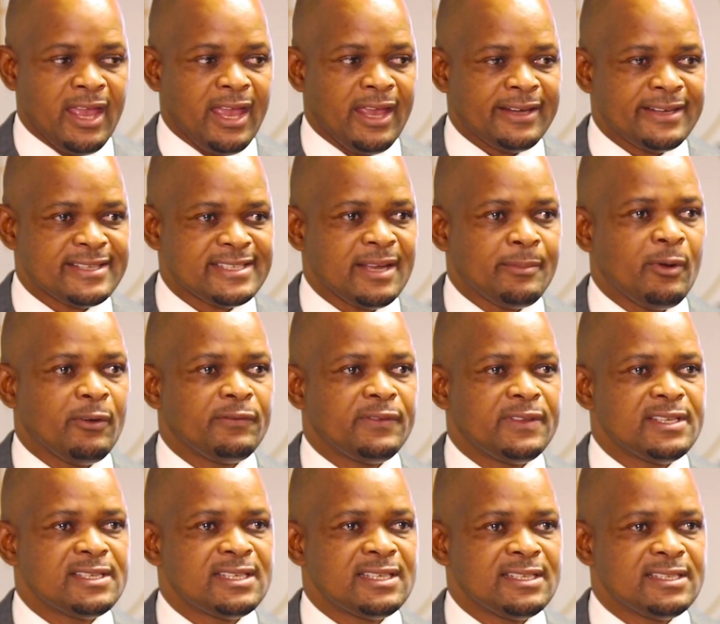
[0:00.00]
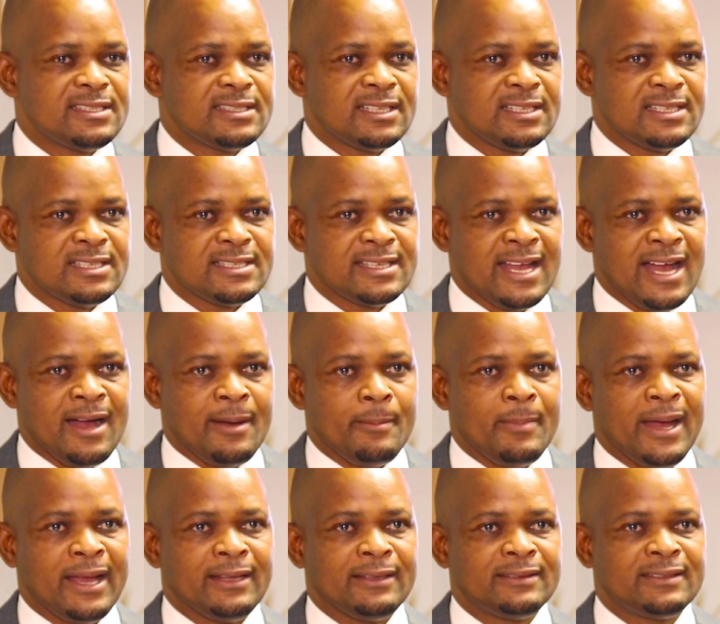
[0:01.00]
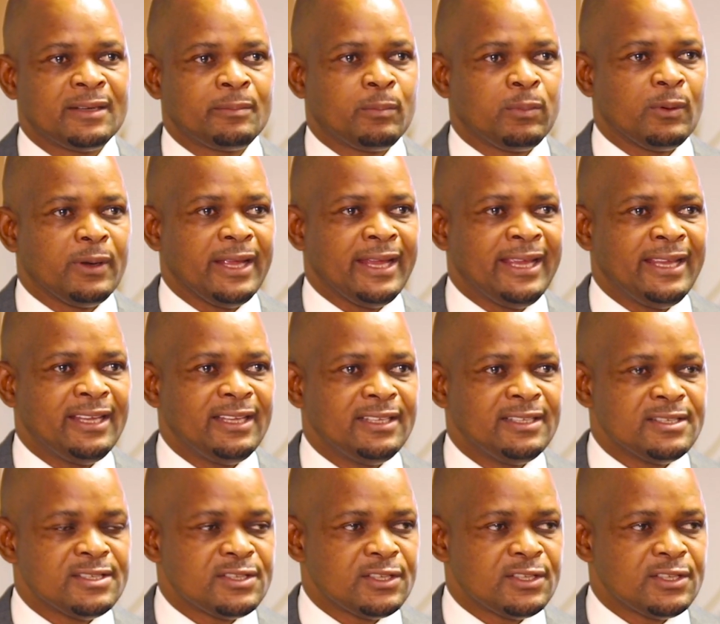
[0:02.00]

And some of these listings are by AAA